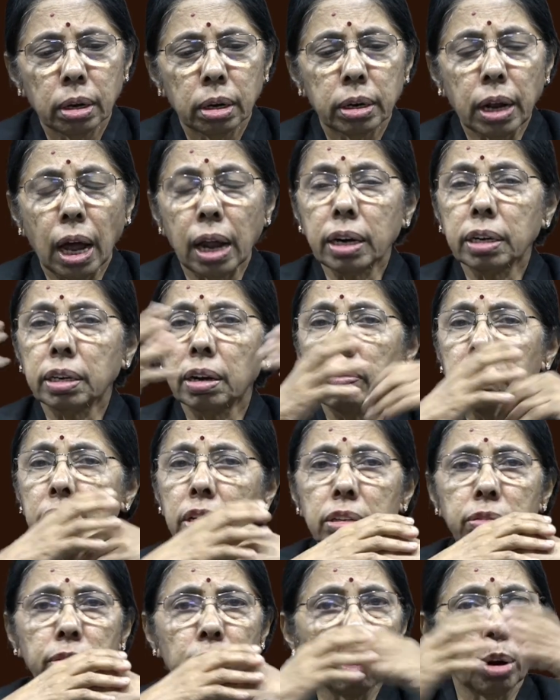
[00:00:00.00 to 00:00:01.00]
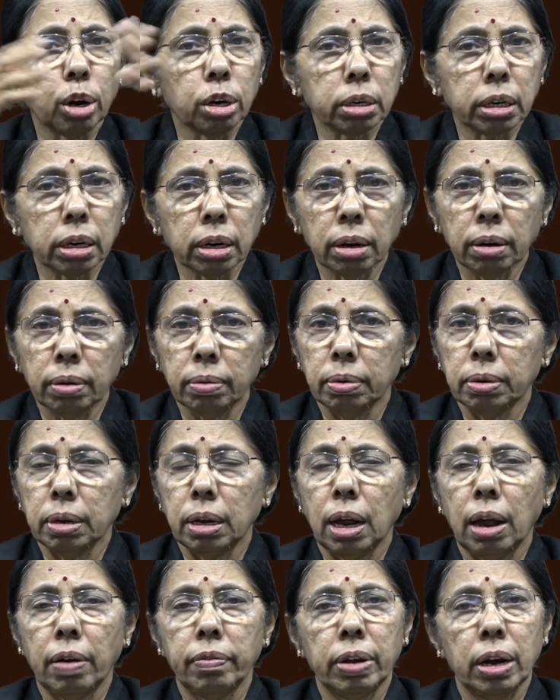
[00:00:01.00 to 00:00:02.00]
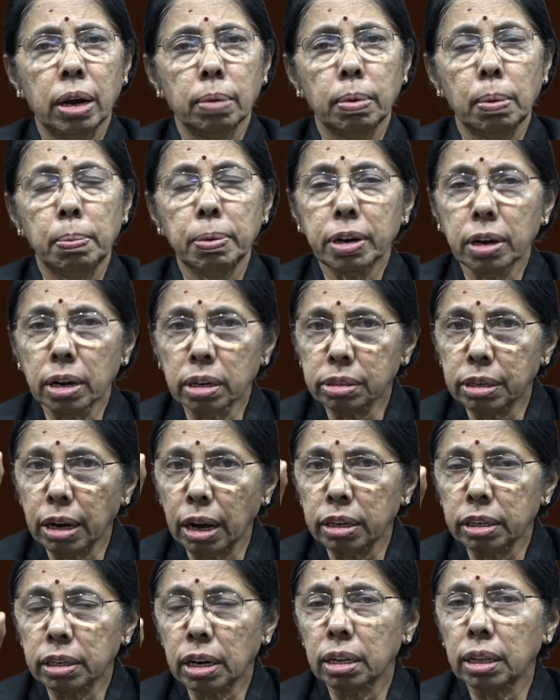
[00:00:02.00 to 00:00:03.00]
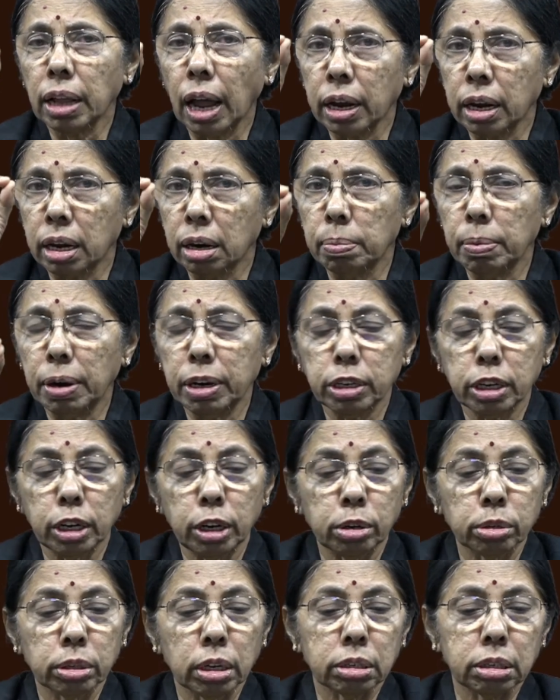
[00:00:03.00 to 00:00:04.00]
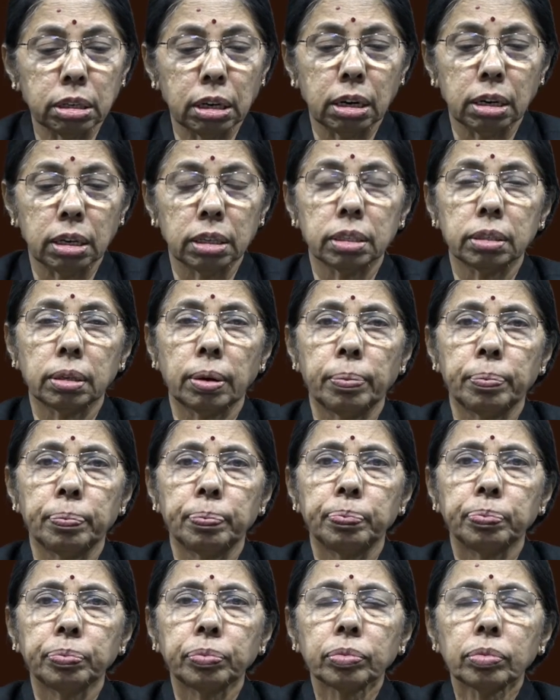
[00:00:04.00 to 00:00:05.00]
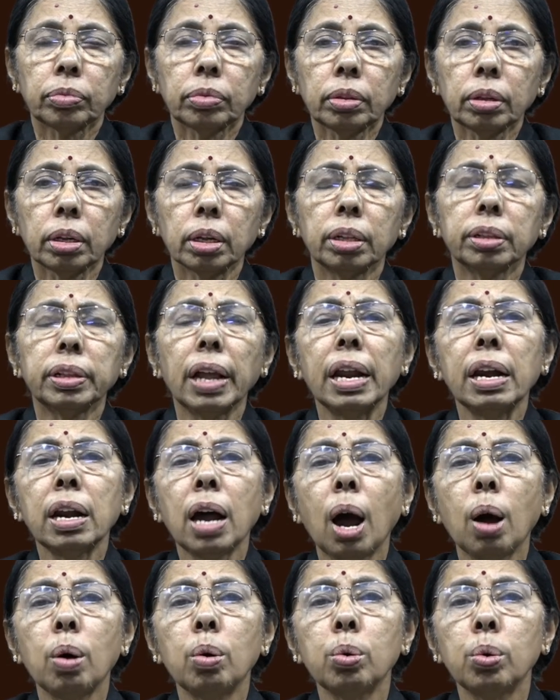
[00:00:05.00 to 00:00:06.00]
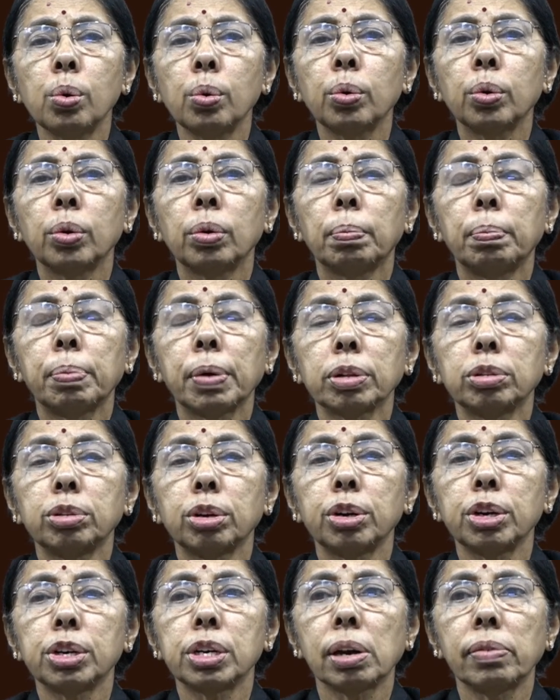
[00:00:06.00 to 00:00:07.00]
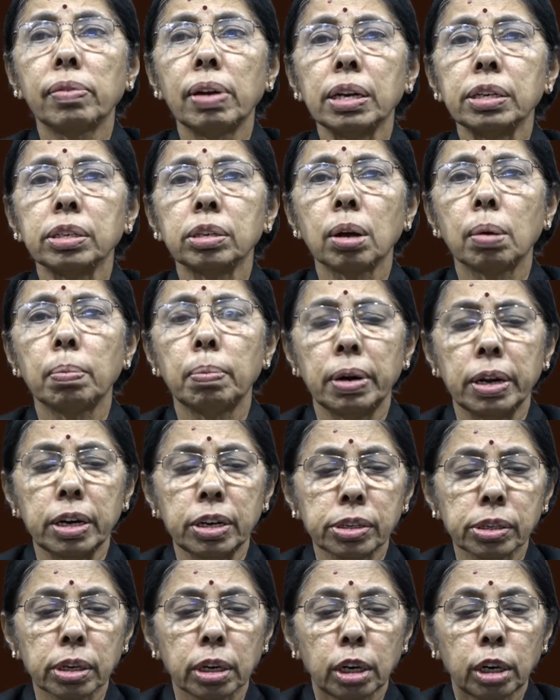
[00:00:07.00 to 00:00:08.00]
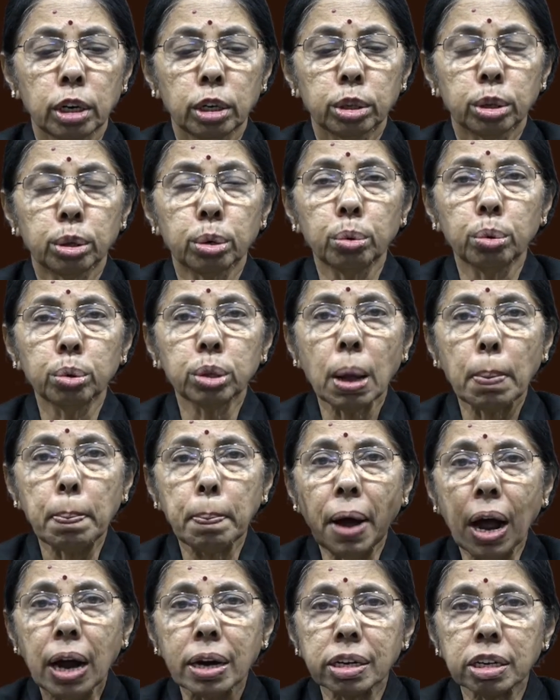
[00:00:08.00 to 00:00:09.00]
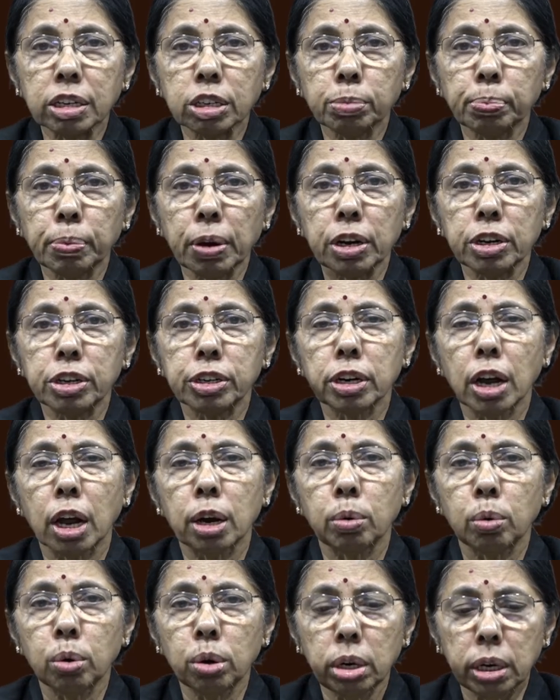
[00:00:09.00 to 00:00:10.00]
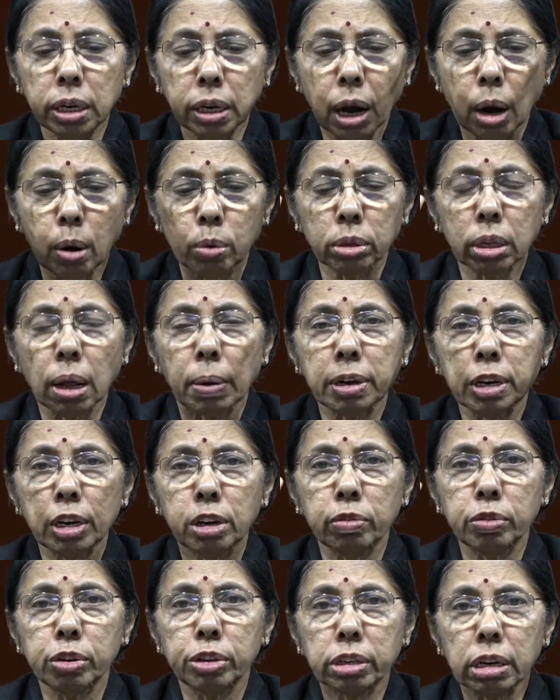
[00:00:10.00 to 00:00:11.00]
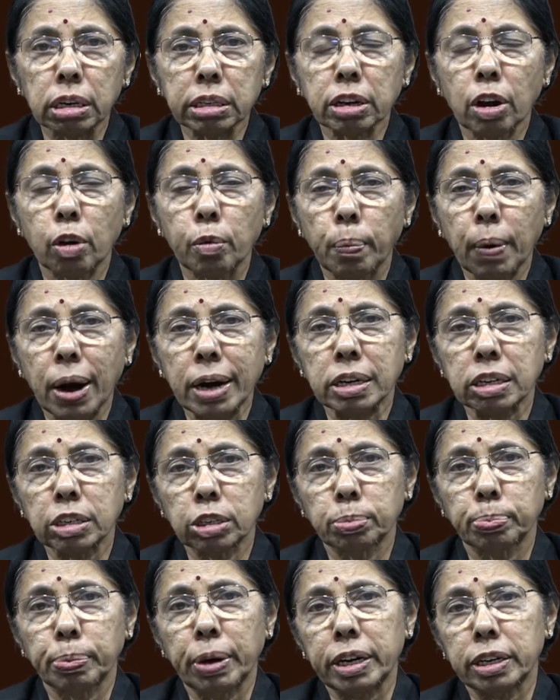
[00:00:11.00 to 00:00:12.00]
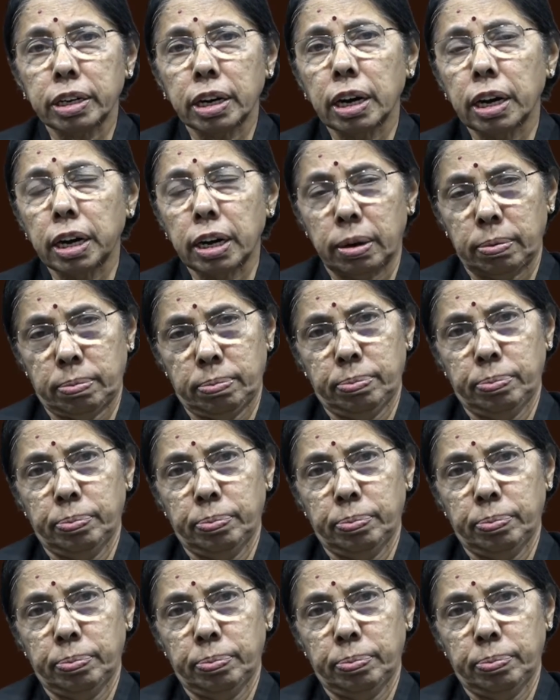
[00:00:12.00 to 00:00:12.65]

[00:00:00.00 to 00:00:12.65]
Direct evidence will not available because they enter the agreement into the secrecy. Then how prosecution will establish? Through the participation, only how the individuals have participated.